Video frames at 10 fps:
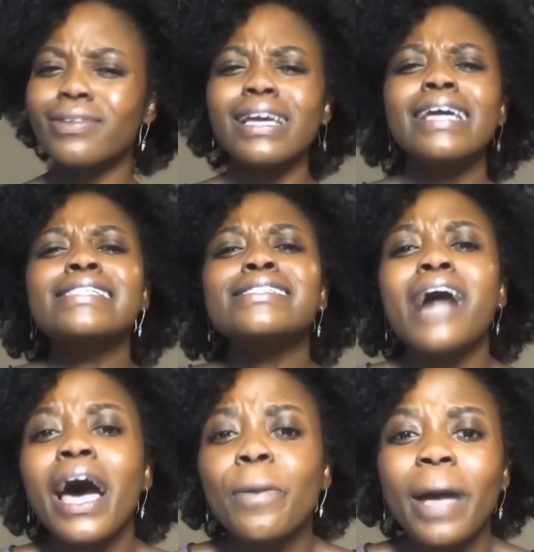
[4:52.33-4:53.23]
It's not
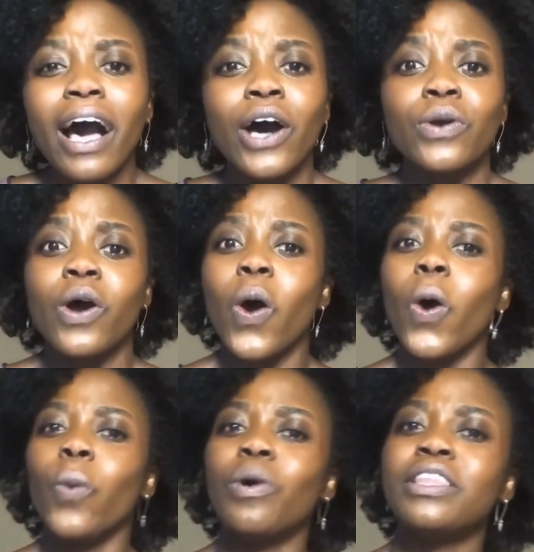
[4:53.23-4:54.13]
about
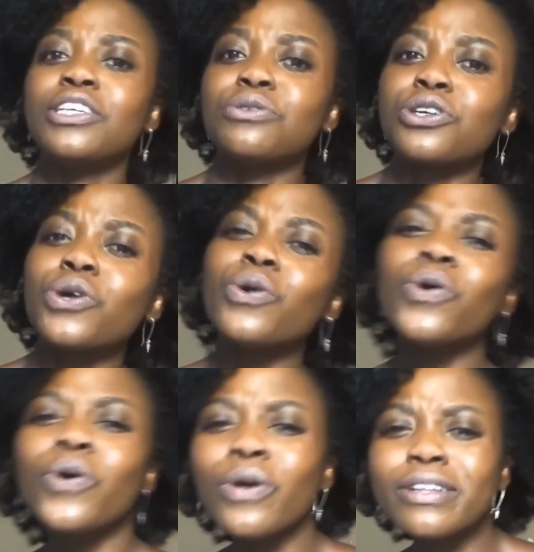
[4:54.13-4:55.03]
whether you're
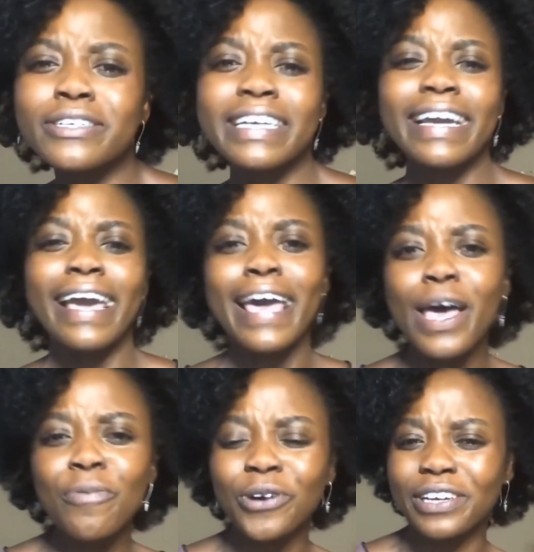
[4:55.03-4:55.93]
cool or hip or
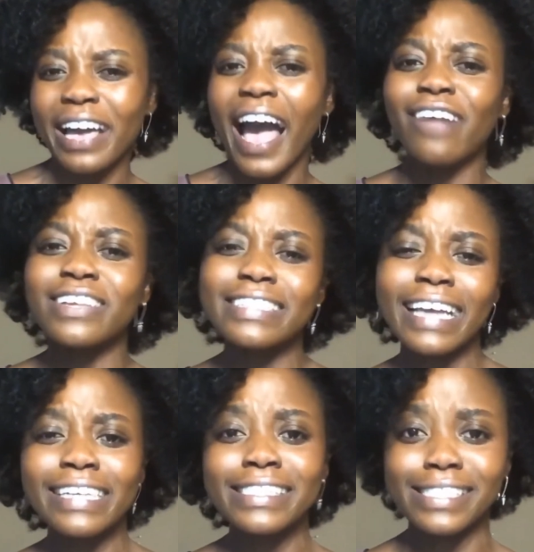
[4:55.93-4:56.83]
you have the
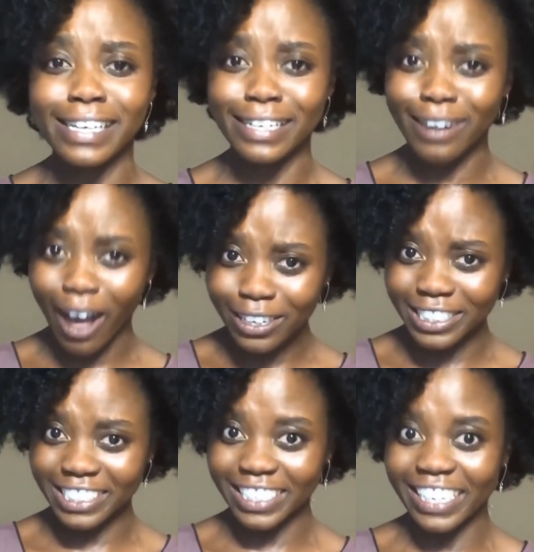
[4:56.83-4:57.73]
latest
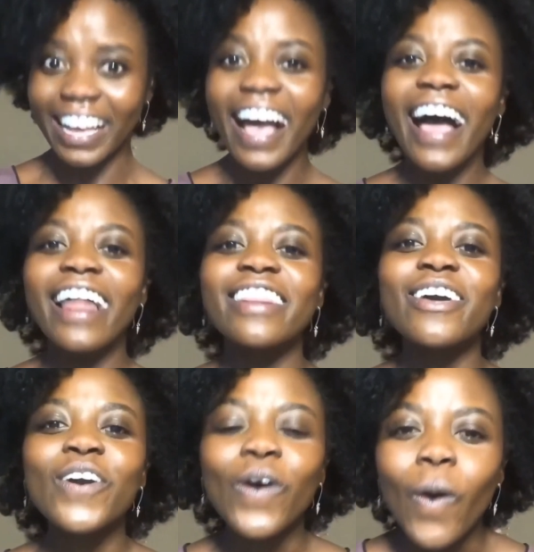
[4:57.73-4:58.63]
technology. The
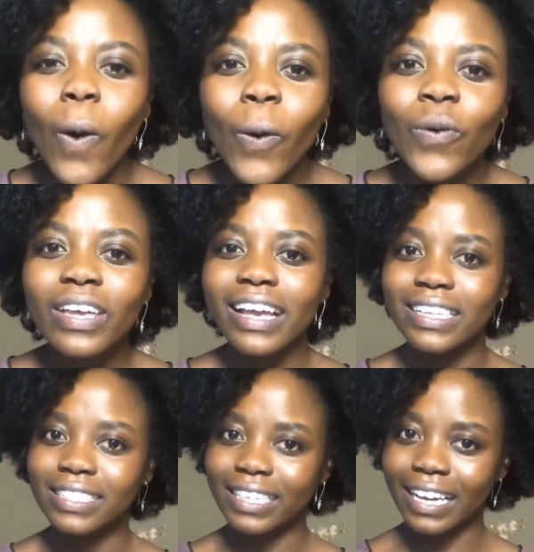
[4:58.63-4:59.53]
goal is to
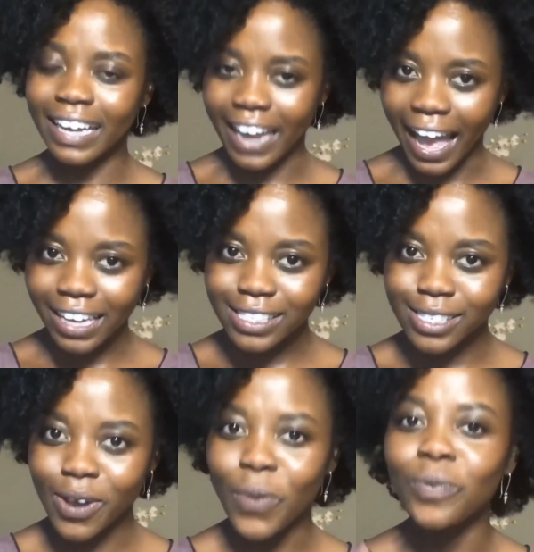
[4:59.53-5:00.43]
connect
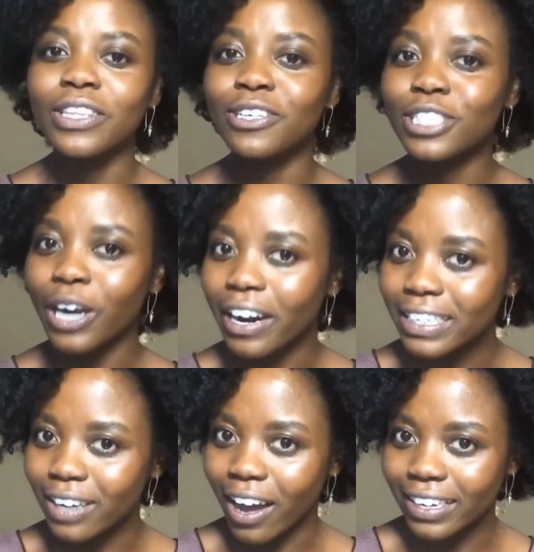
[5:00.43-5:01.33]
with your target
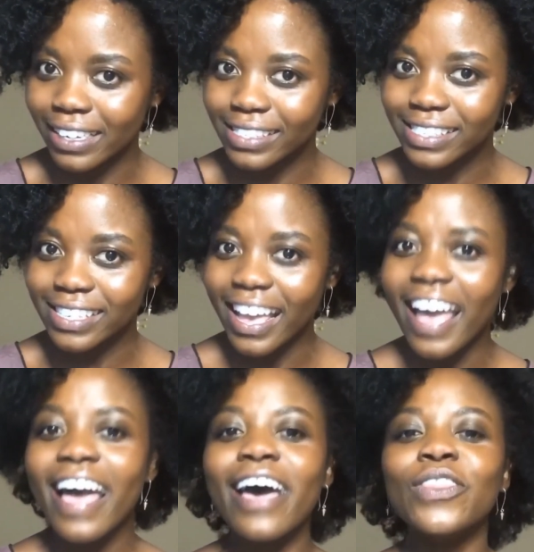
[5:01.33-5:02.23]
audience
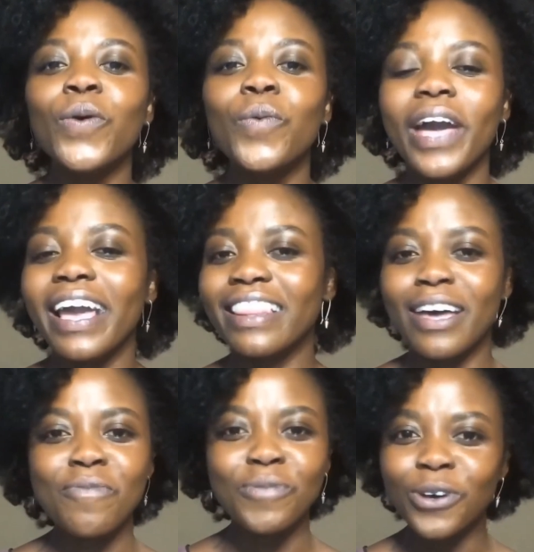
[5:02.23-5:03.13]
and the way that
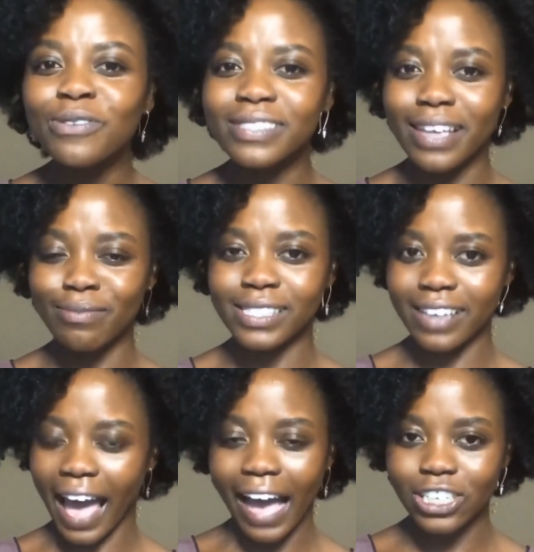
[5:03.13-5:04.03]
moves them to
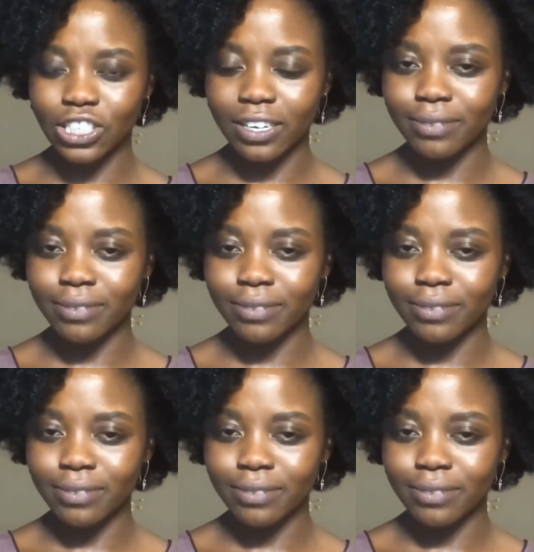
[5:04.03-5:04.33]
action.